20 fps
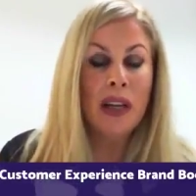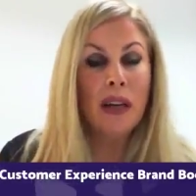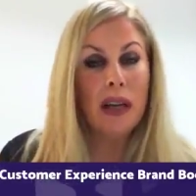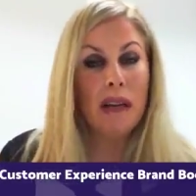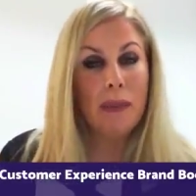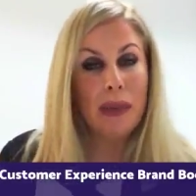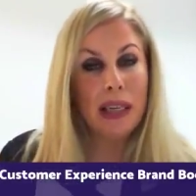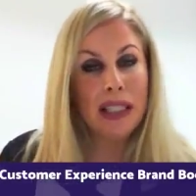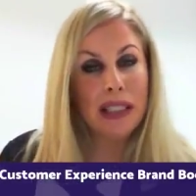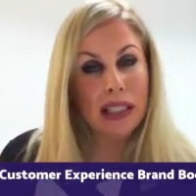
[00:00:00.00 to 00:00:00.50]
it
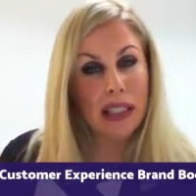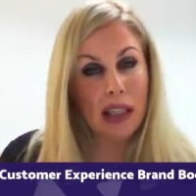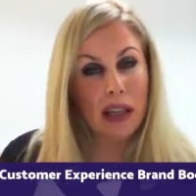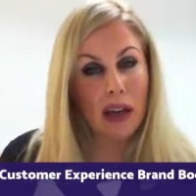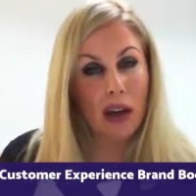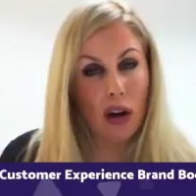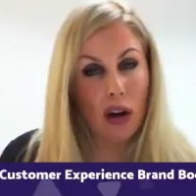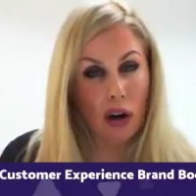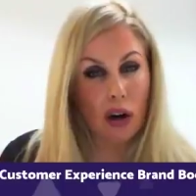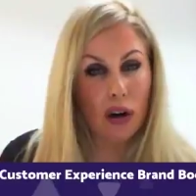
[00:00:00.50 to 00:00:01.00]
means that
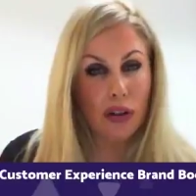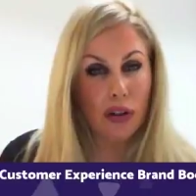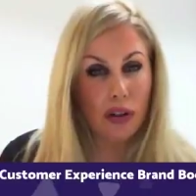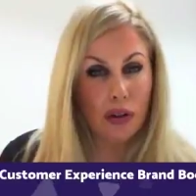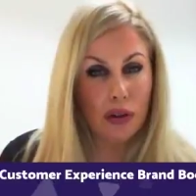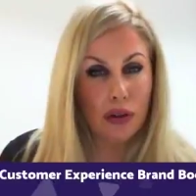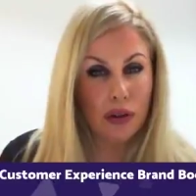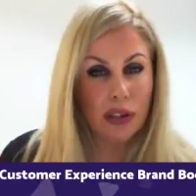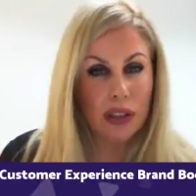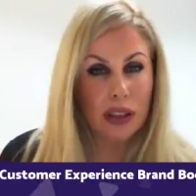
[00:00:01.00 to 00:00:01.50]
our
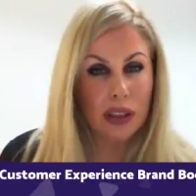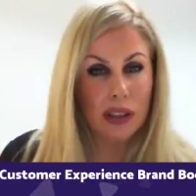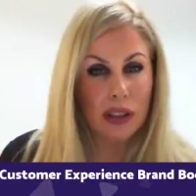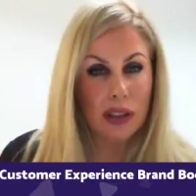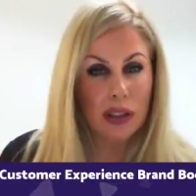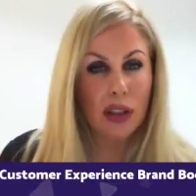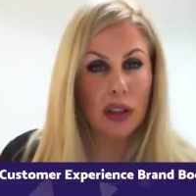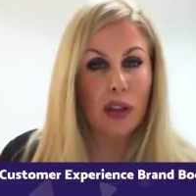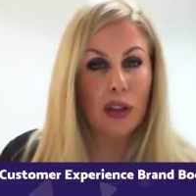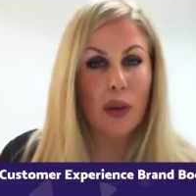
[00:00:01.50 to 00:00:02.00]
users
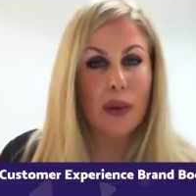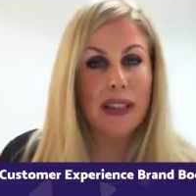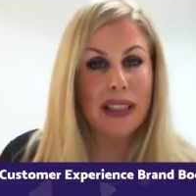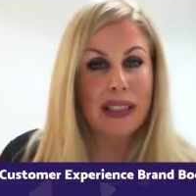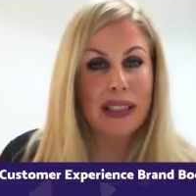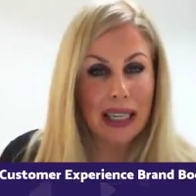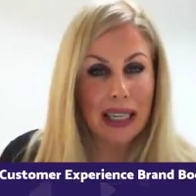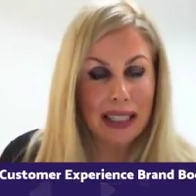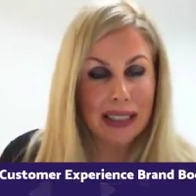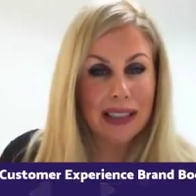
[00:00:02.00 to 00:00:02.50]
can go and
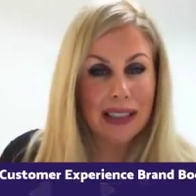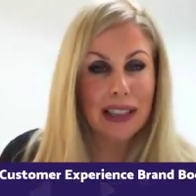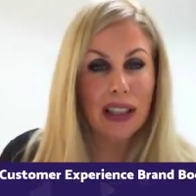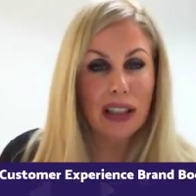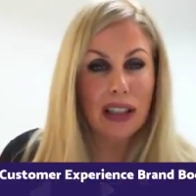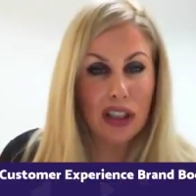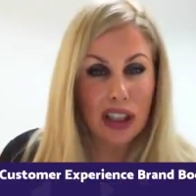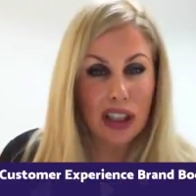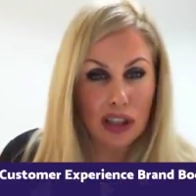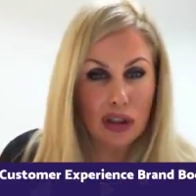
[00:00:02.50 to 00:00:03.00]
test their
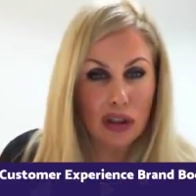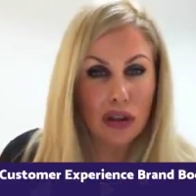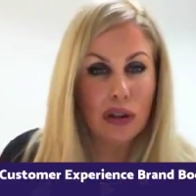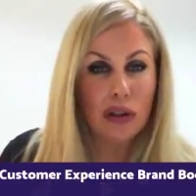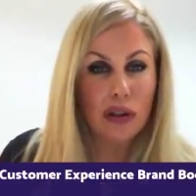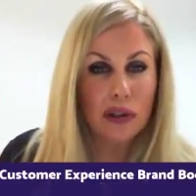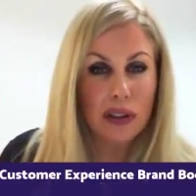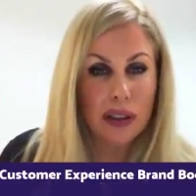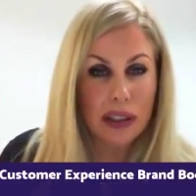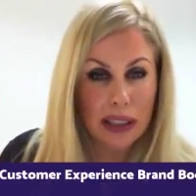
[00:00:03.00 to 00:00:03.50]

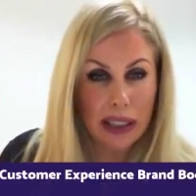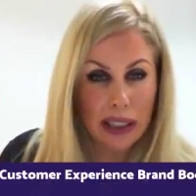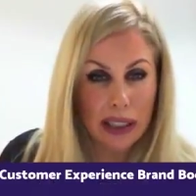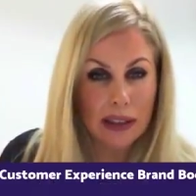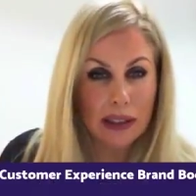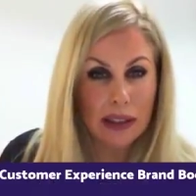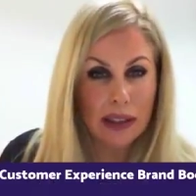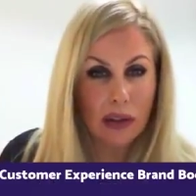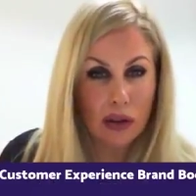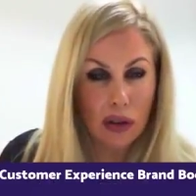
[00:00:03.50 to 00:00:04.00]
digital
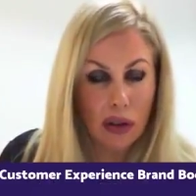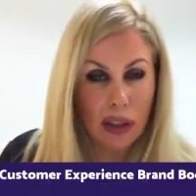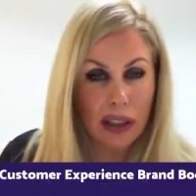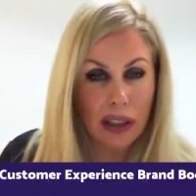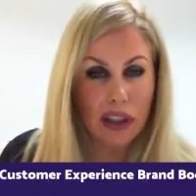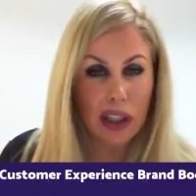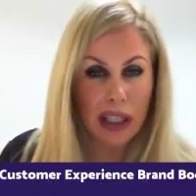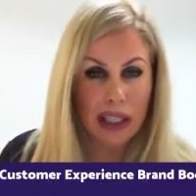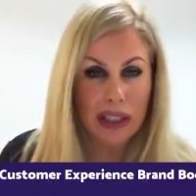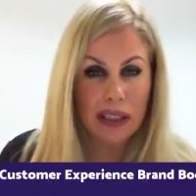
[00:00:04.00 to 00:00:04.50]
skills and
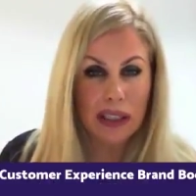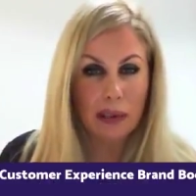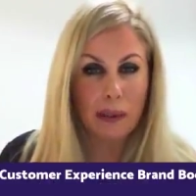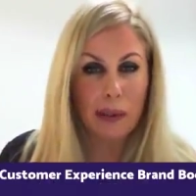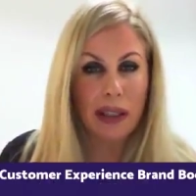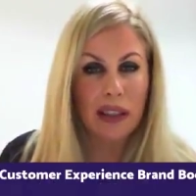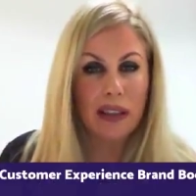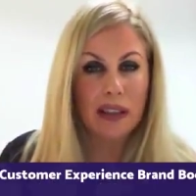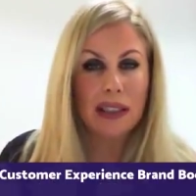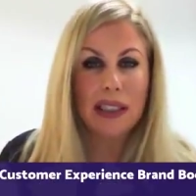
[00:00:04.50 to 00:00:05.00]
knowledge against their
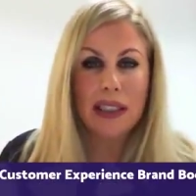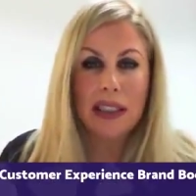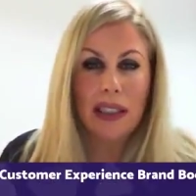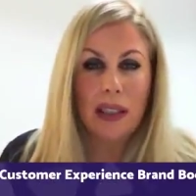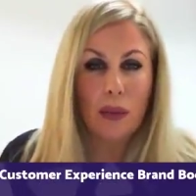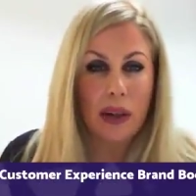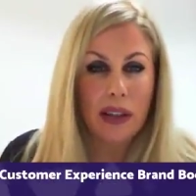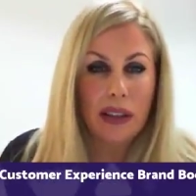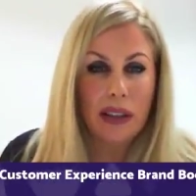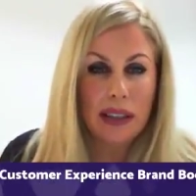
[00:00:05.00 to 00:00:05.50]
peers and see
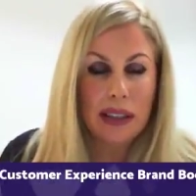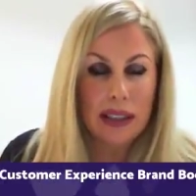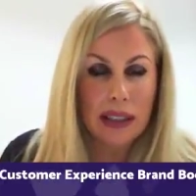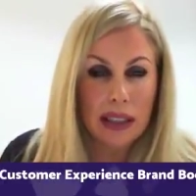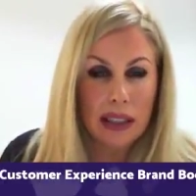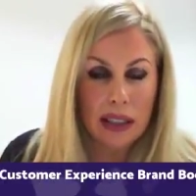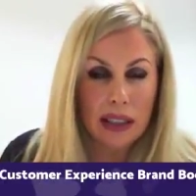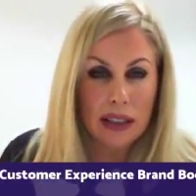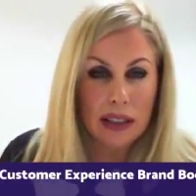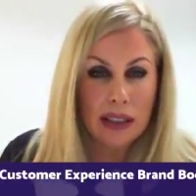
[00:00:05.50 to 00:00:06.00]
where they
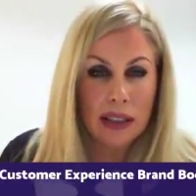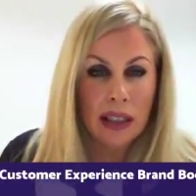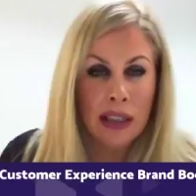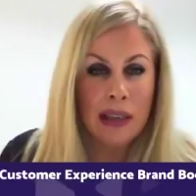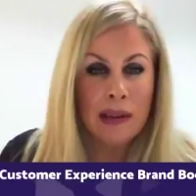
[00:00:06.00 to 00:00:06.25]
sit.